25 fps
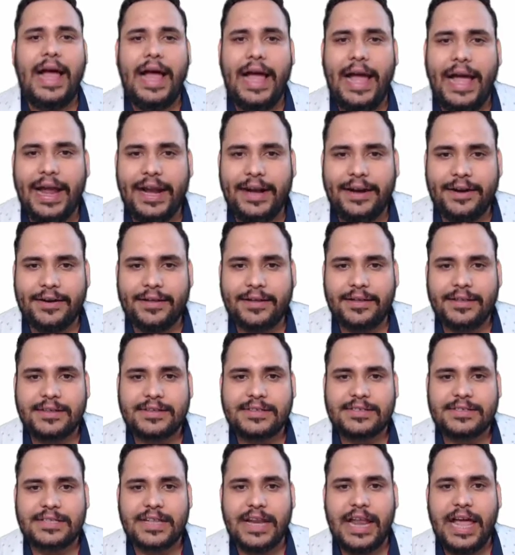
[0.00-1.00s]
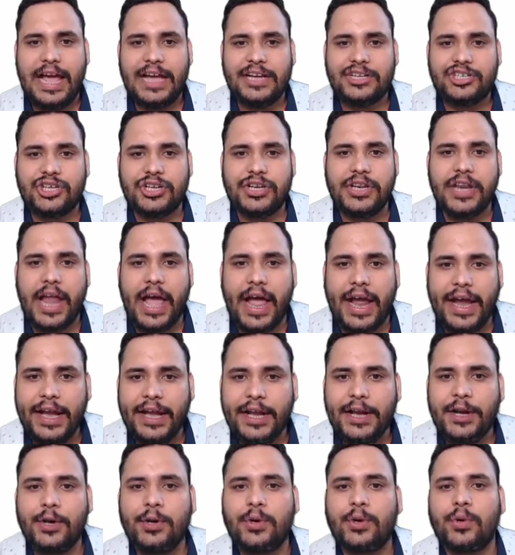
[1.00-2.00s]
And
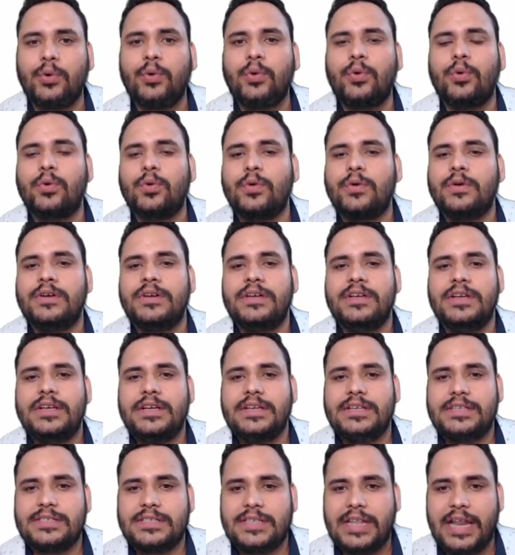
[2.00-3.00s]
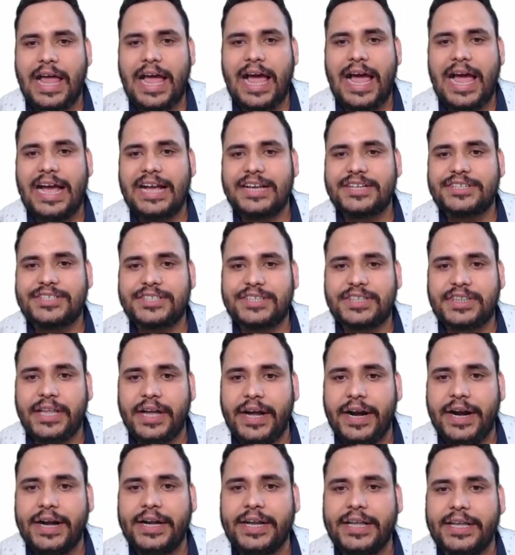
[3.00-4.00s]

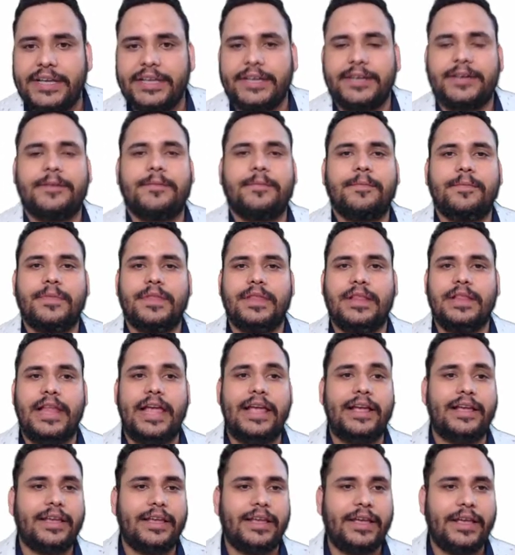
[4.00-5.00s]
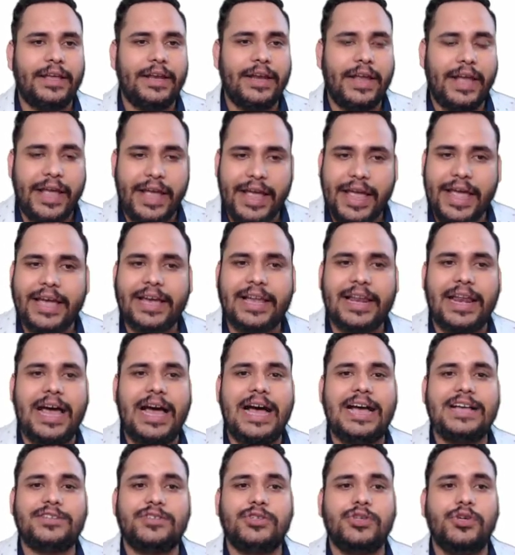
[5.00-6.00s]
/92/30. Like in A
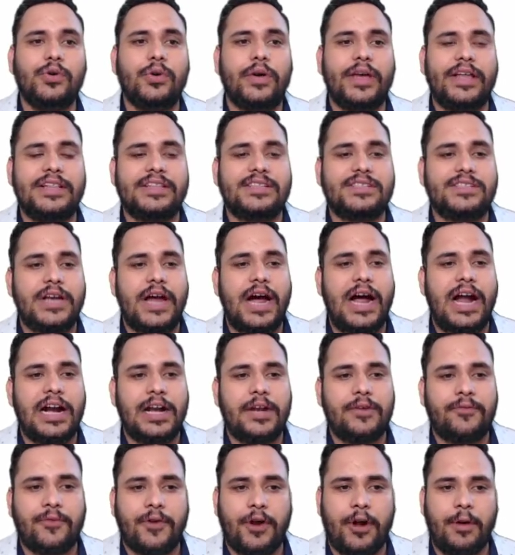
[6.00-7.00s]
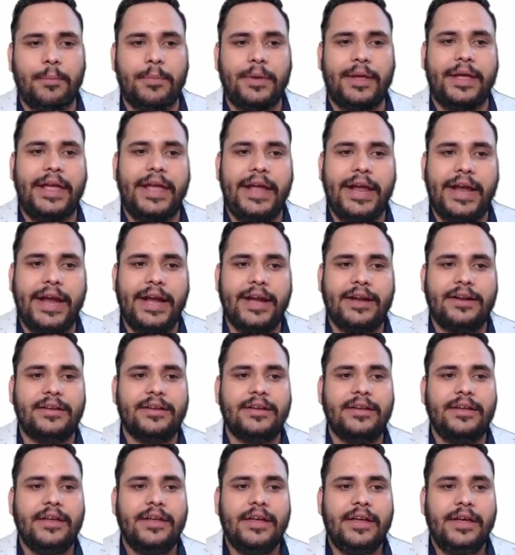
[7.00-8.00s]
class, you can start from 8,
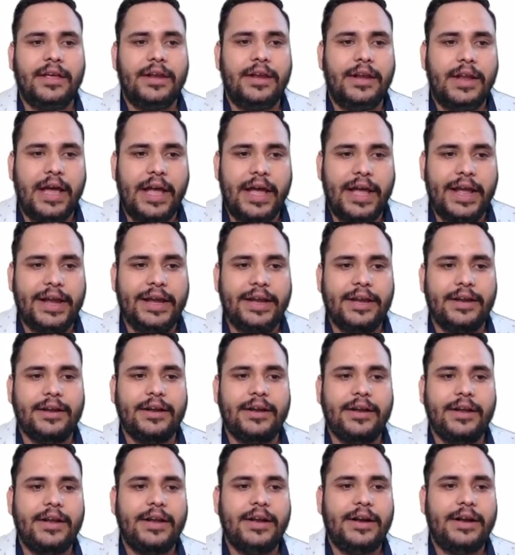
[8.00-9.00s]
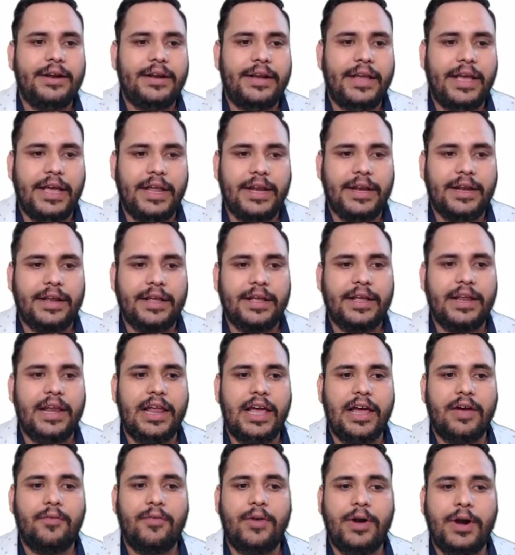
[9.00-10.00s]
9, 10,
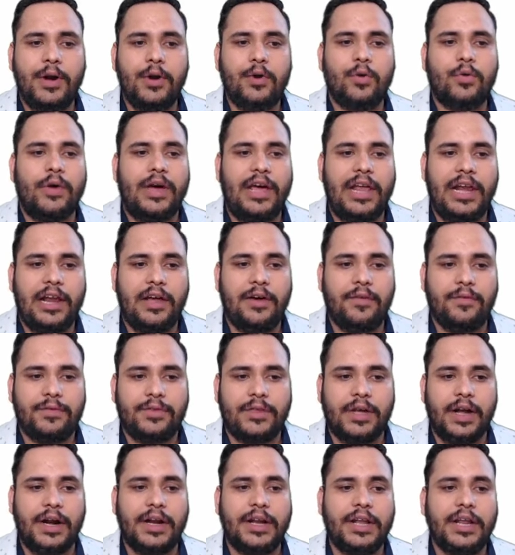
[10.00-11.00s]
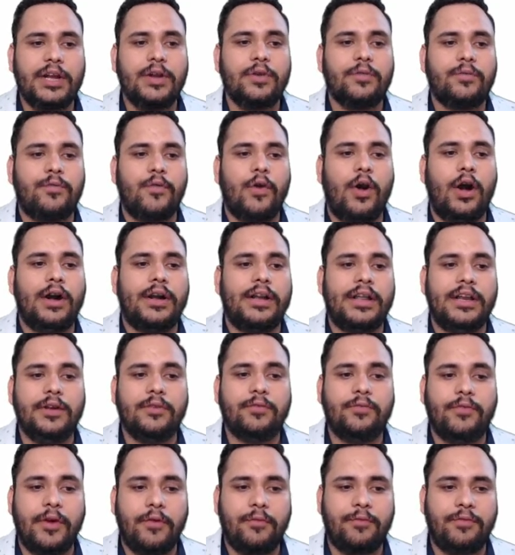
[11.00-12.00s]
11, 12, 13,
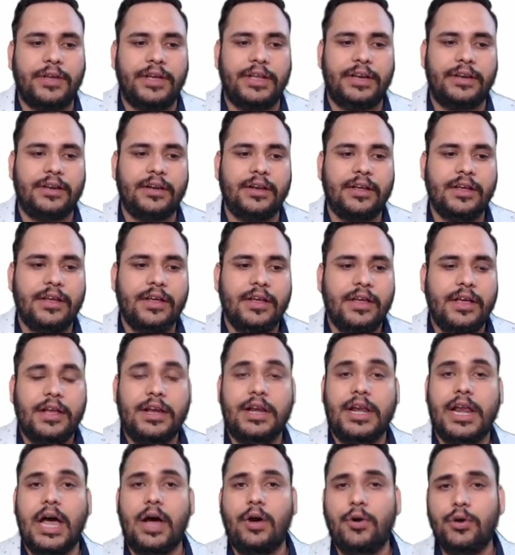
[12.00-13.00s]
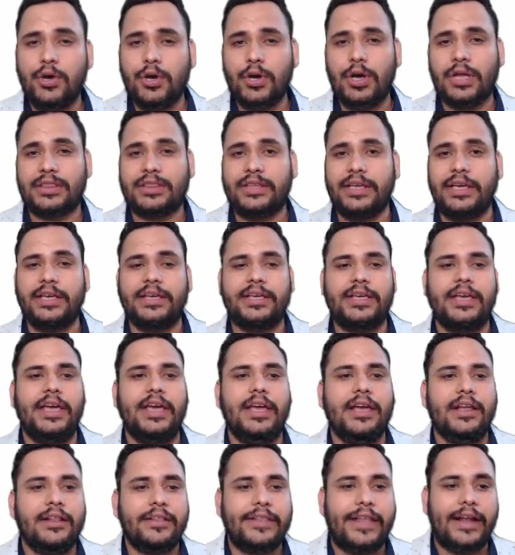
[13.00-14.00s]
14, 15. Now you are
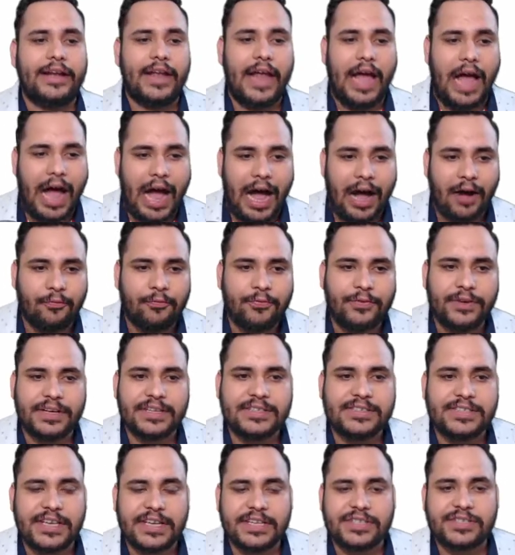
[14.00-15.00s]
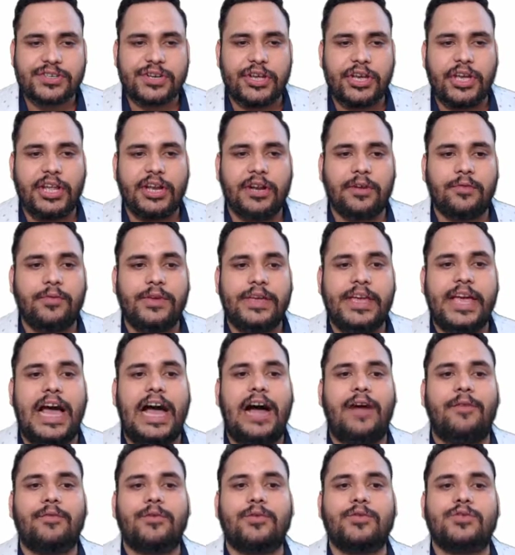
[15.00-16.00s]
thinking that after 16, we
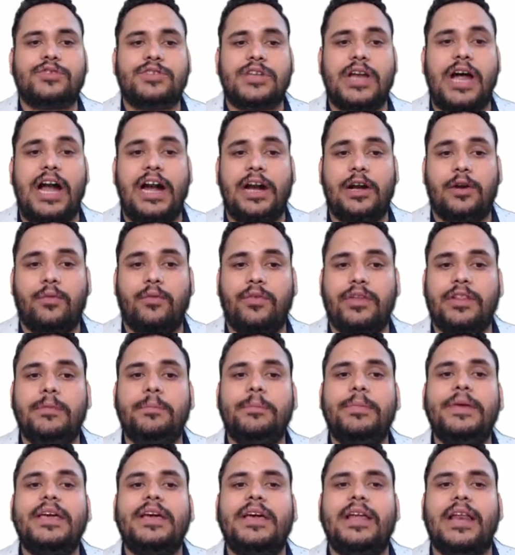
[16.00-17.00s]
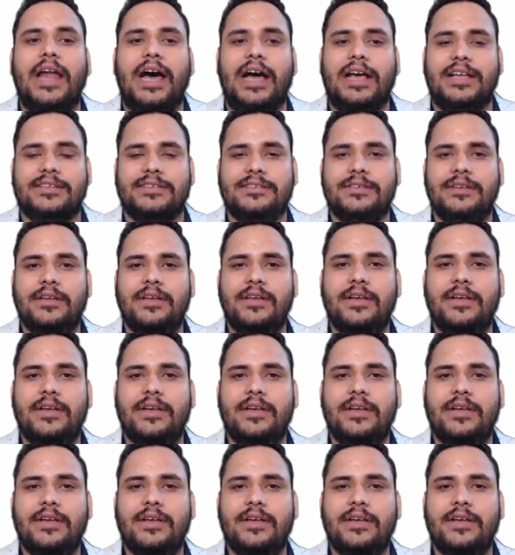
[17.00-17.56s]
have to start with B class.